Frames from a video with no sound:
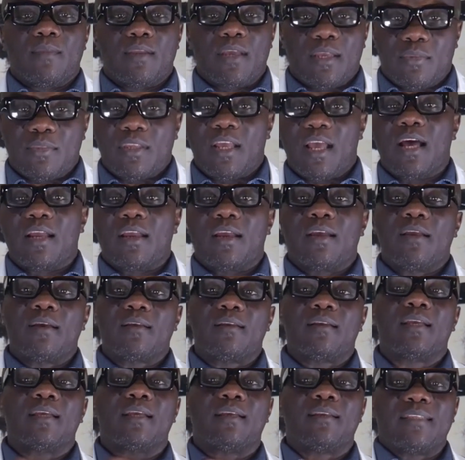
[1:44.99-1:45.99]
In
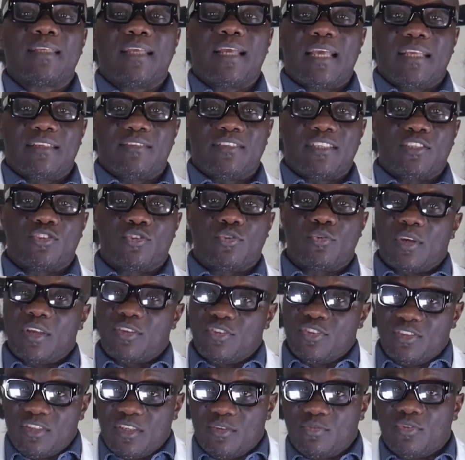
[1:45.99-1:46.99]
reality, it's any
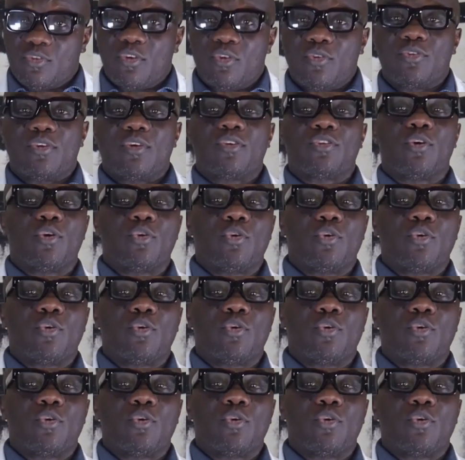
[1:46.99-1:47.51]
situation that reduces